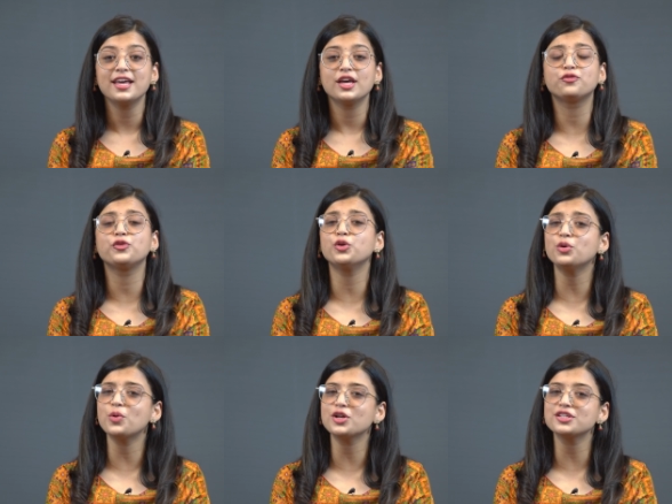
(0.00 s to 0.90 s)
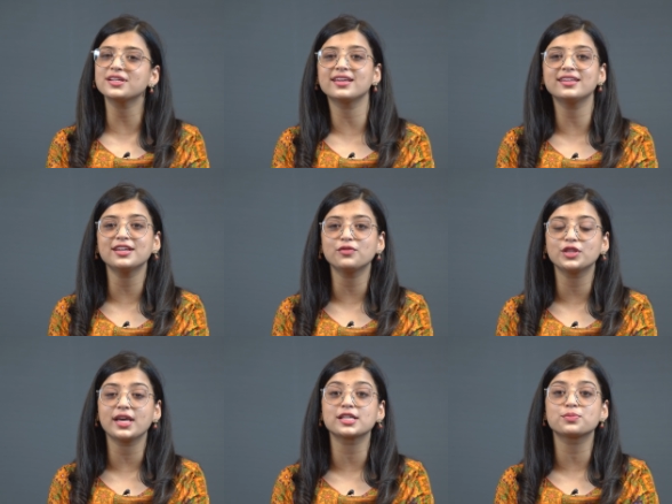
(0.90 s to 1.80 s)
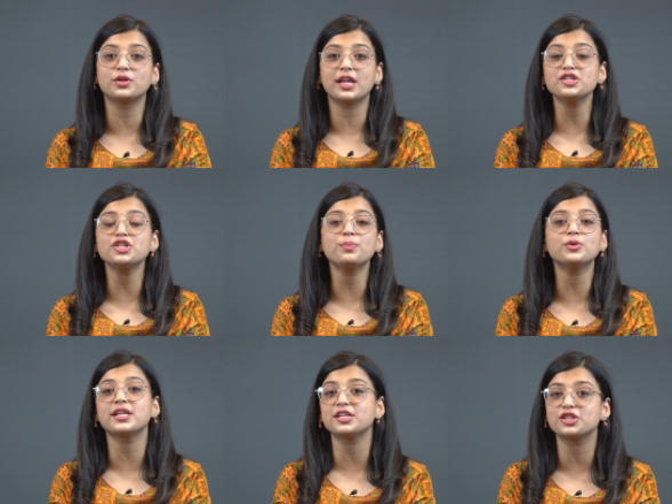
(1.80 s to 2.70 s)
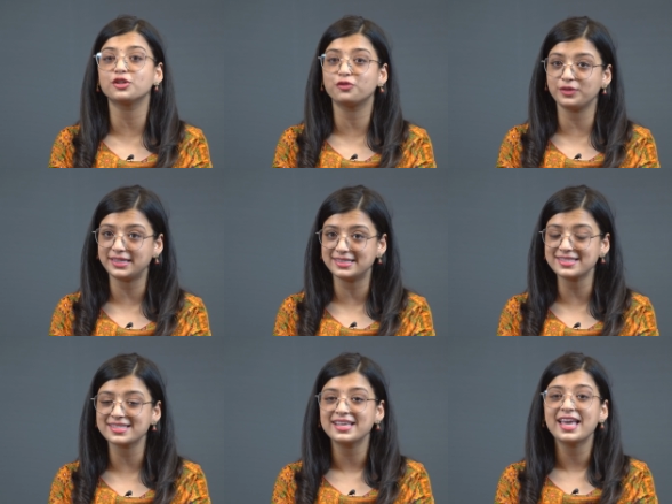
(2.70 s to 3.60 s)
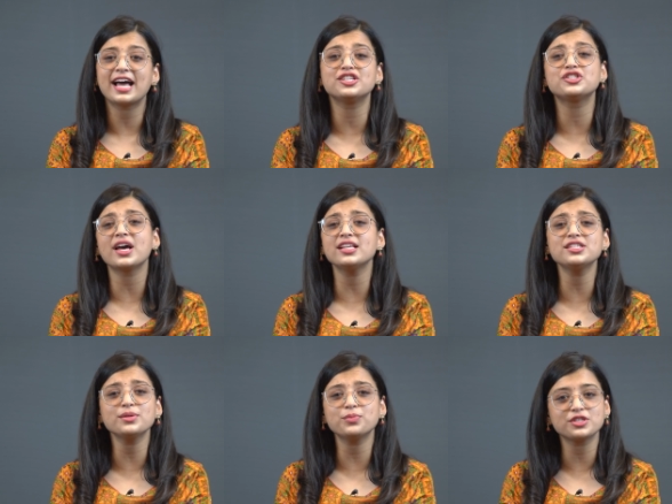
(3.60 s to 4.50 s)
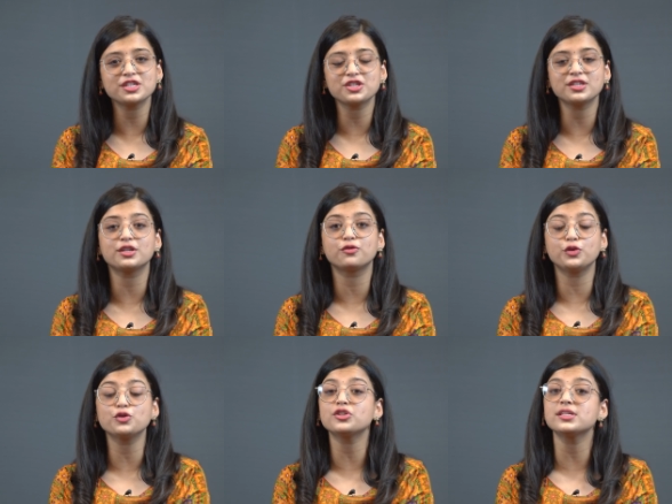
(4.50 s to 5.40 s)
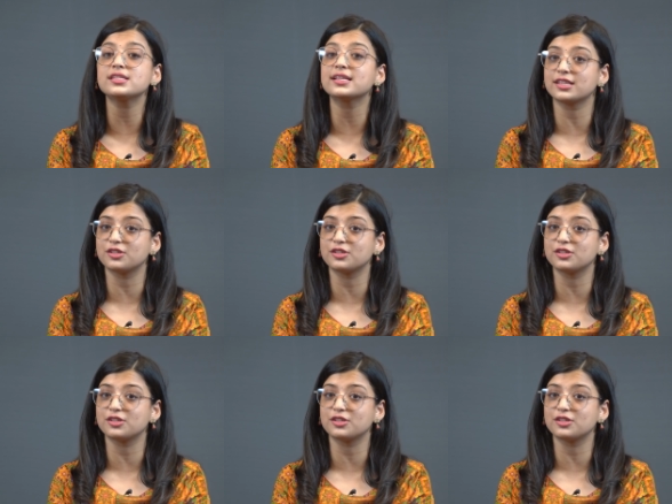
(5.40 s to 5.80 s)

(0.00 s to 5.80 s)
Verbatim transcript: If you want a career with exponential potential fields and challenging position in a futuristic